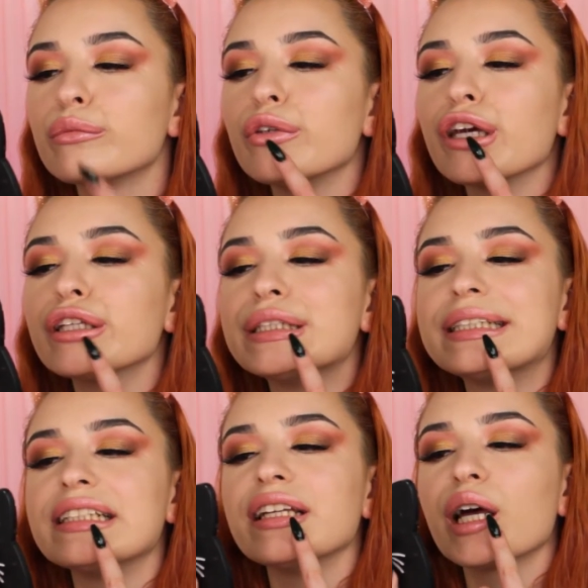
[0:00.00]
You can
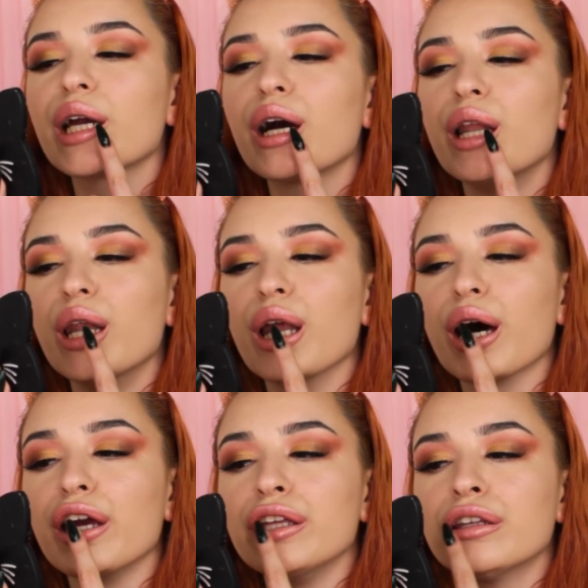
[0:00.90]
see like a
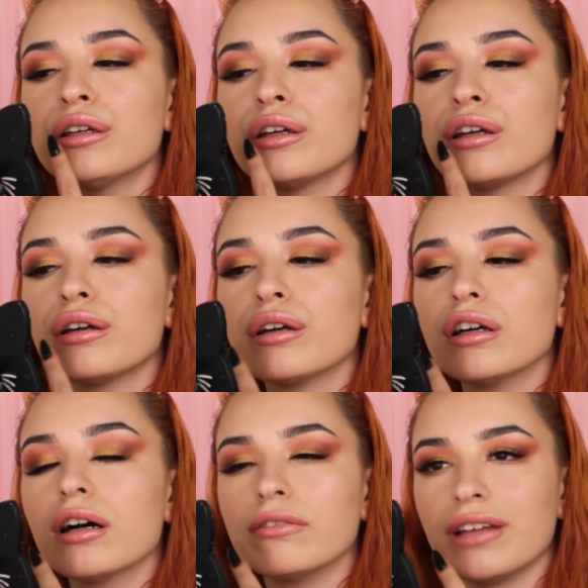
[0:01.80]
line
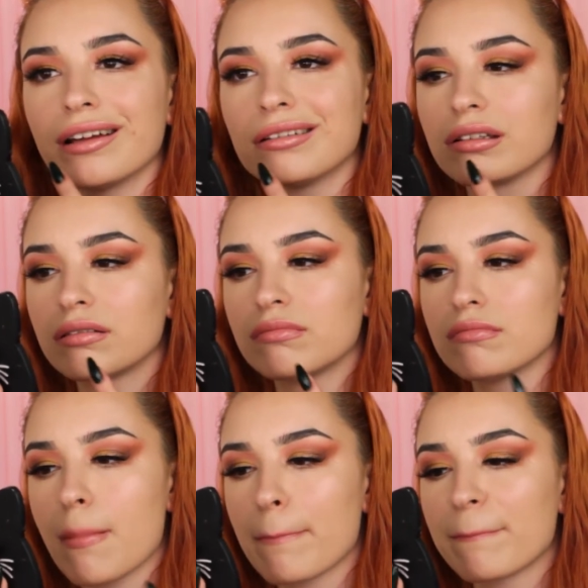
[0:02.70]
of that
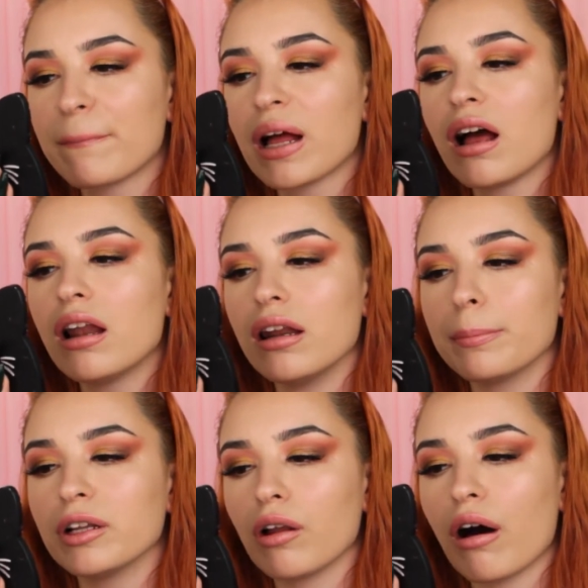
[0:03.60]

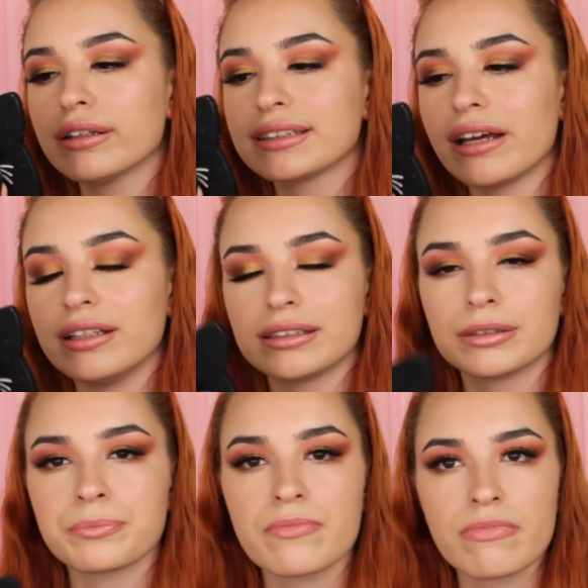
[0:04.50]
lip gloss and
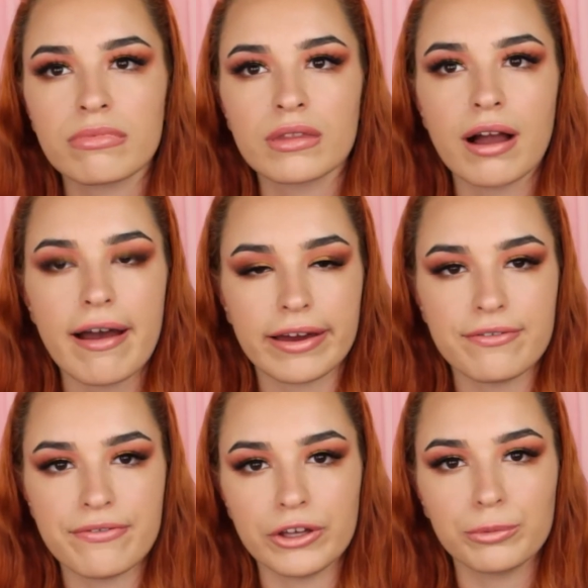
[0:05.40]
I
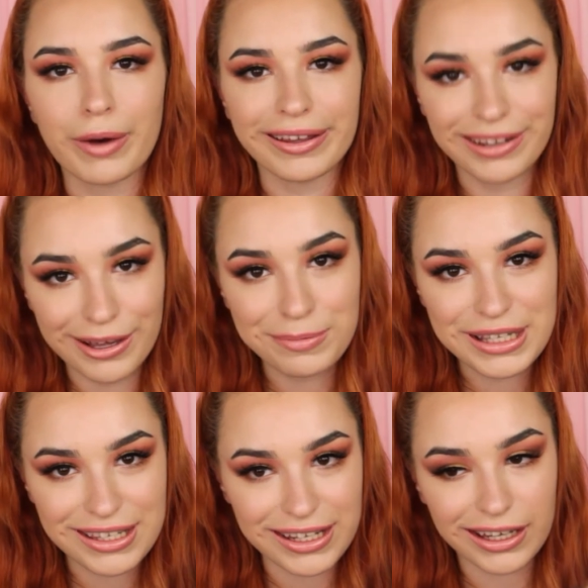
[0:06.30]
can feel my lips
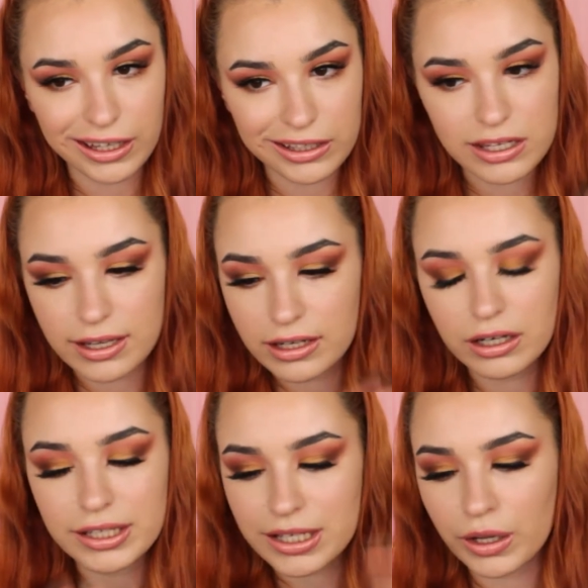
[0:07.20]
sticking together.
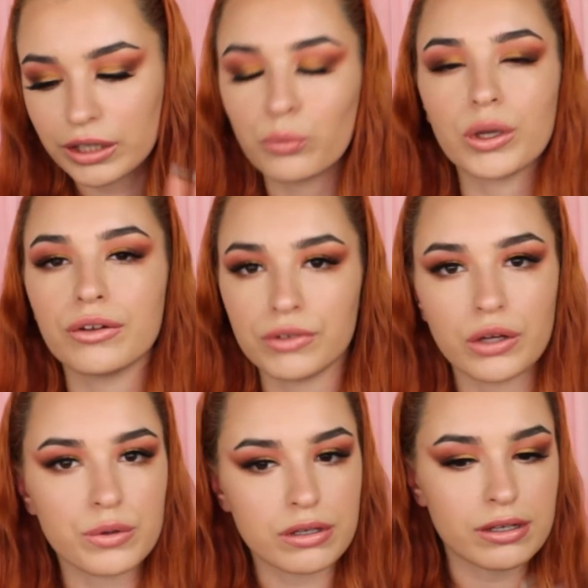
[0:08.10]
It's like one of
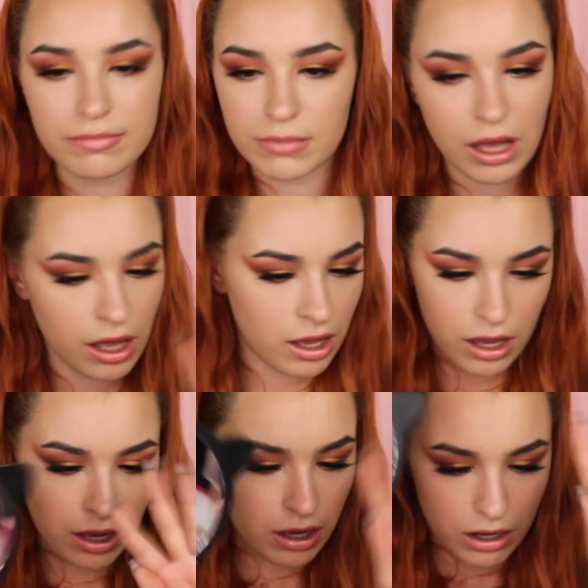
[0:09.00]
those,
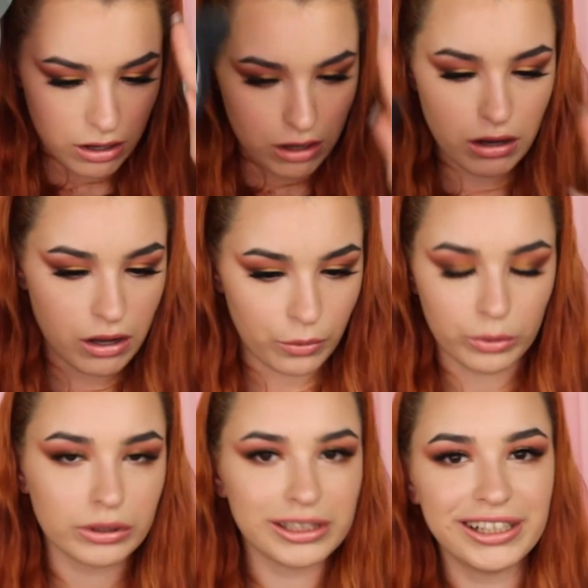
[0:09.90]
no.